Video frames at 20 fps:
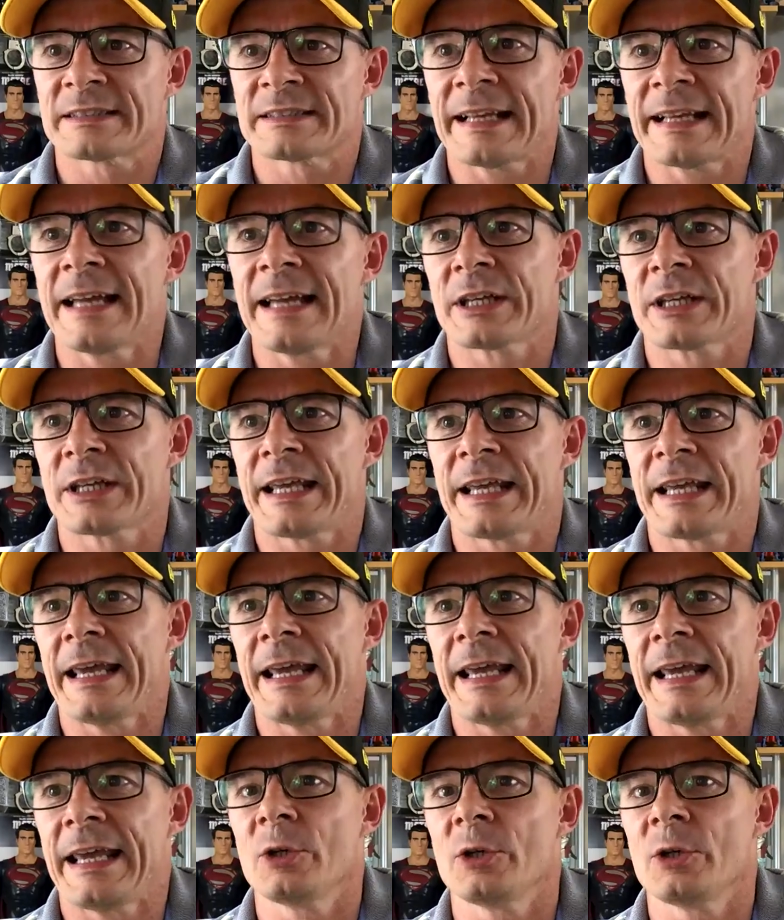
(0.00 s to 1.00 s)
Cain used
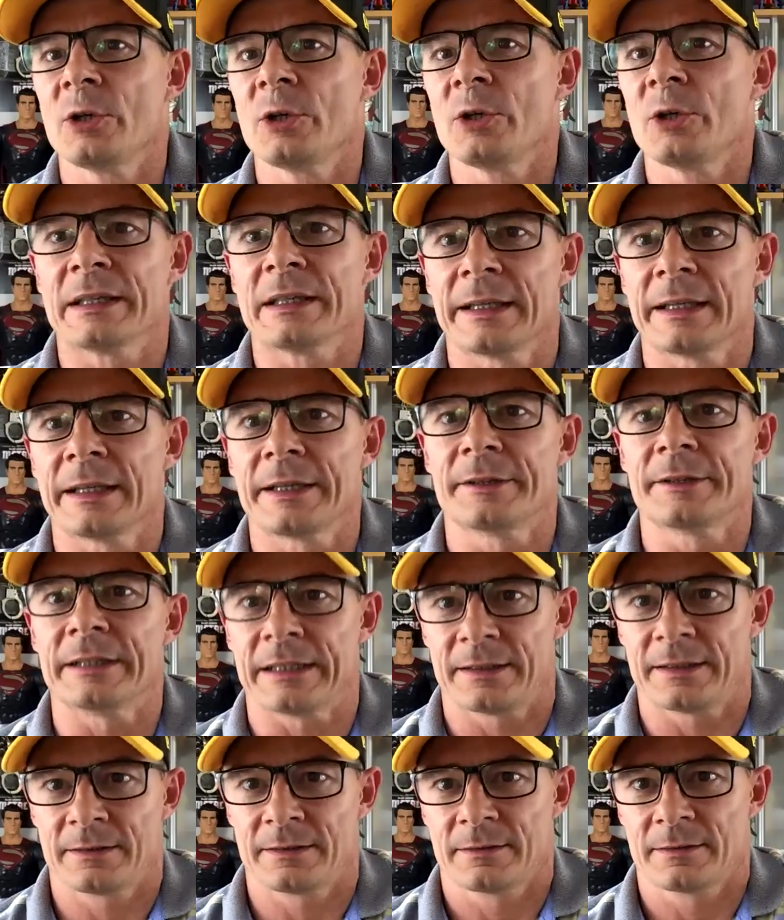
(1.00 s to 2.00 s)
to be illiterate.
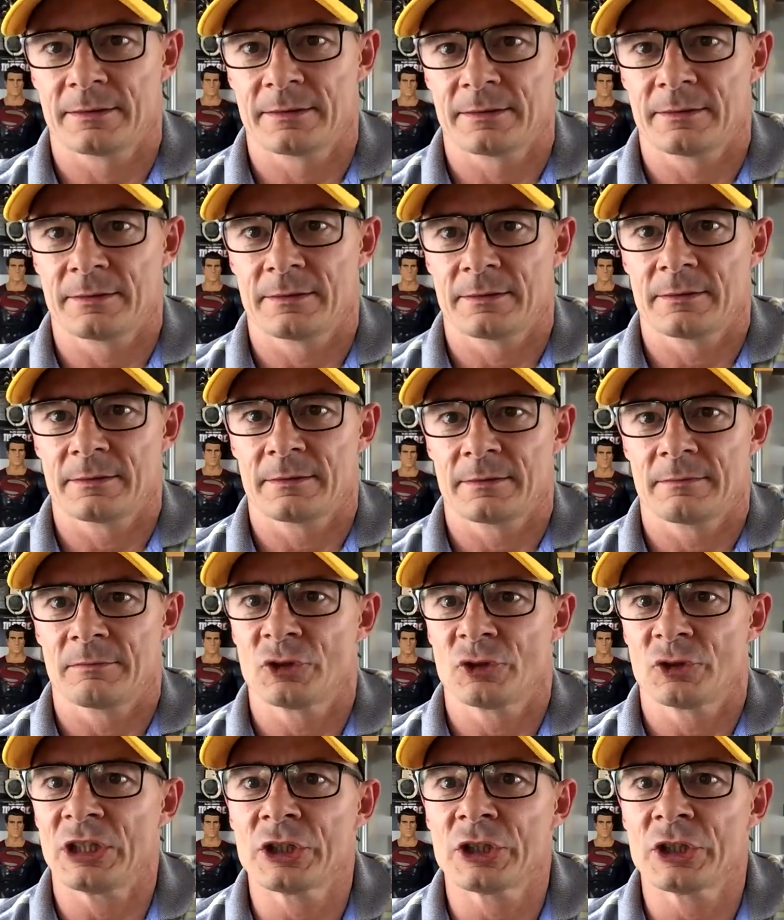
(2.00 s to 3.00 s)
She
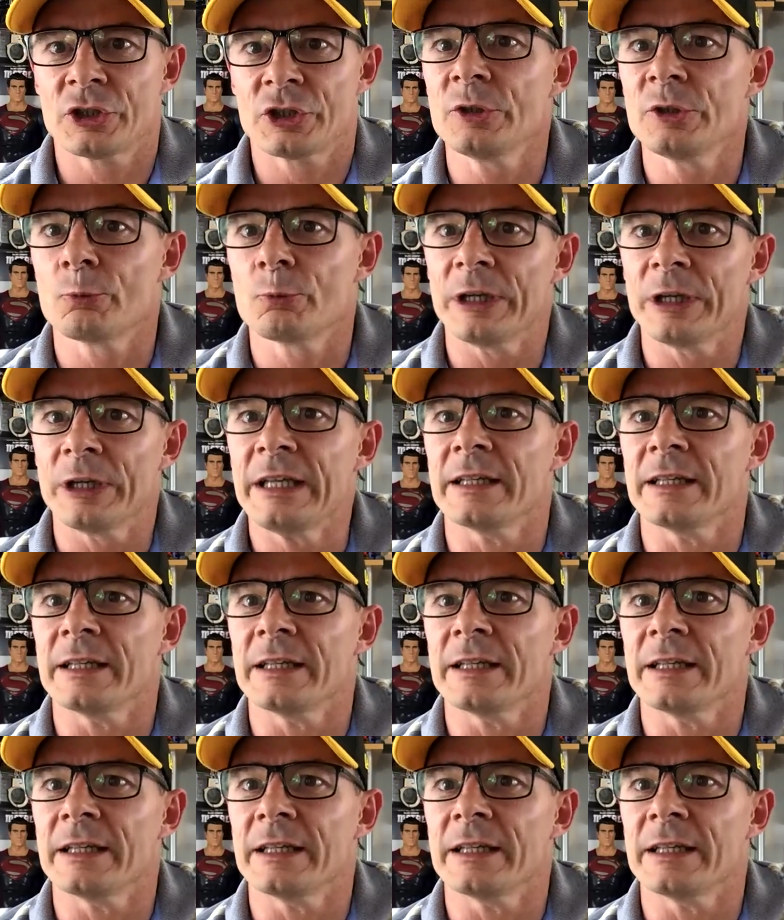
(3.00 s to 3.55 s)
couldn't read.